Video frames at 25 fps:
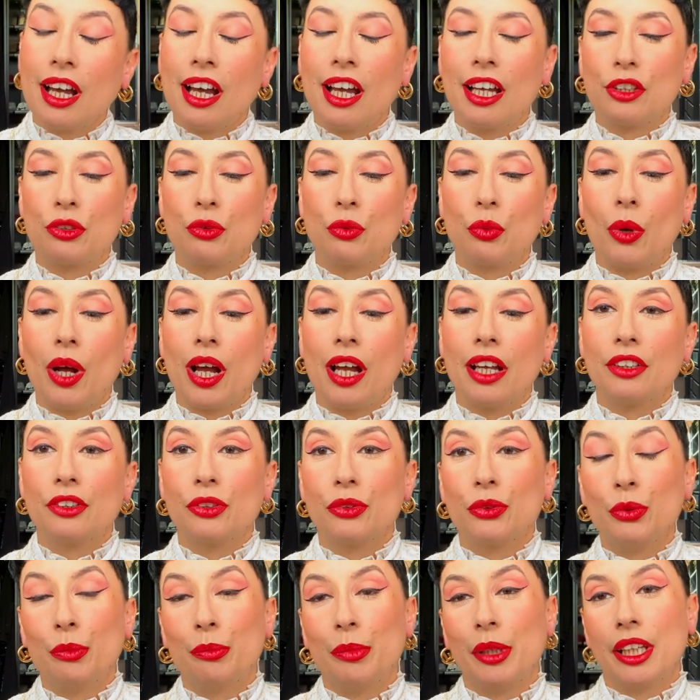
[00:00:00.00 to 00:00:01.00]
I tried
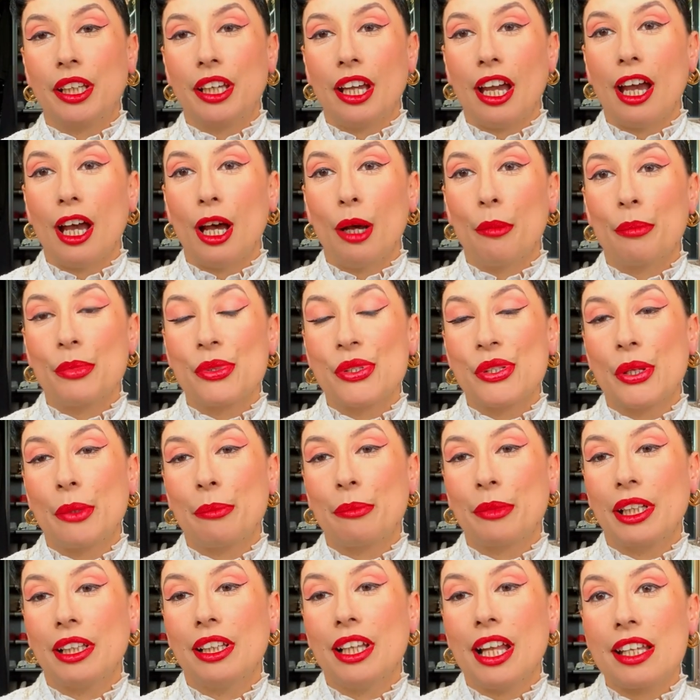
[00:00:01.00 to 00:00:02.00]
to pick up
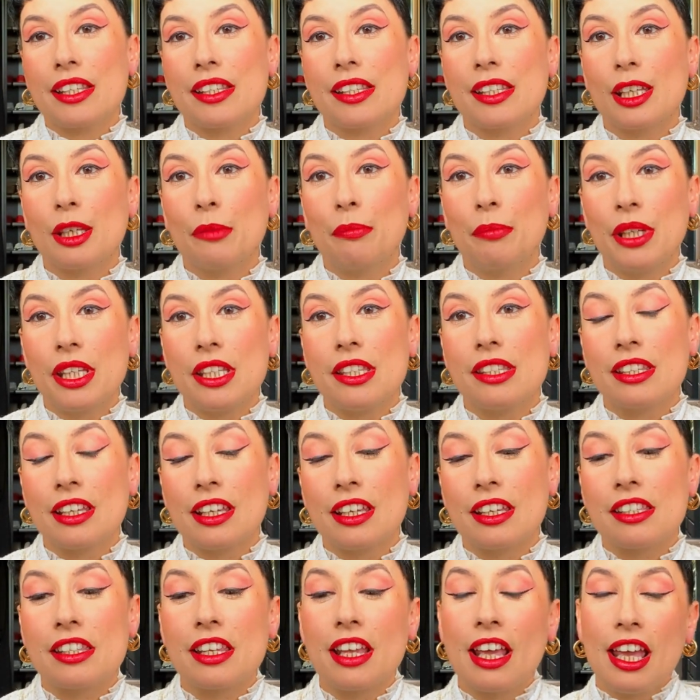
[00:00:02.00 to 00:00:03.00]
some classic
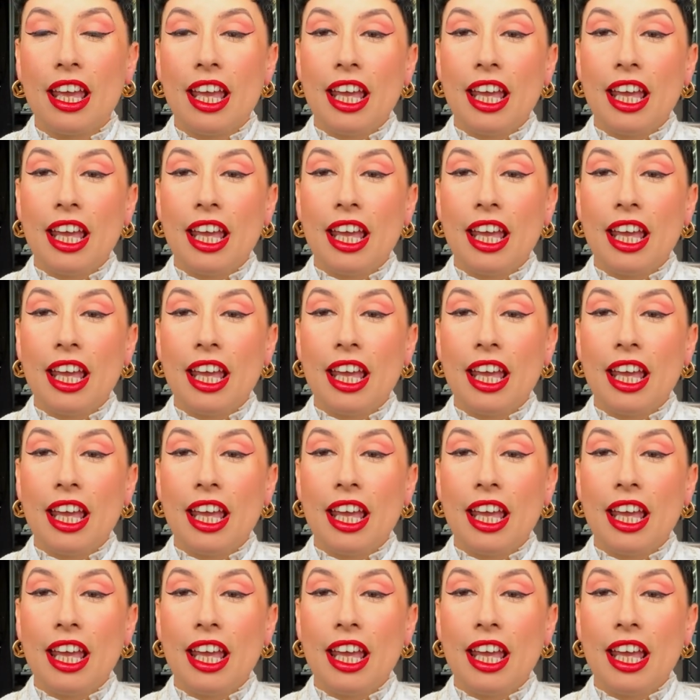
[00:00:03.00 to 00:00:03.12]
pieces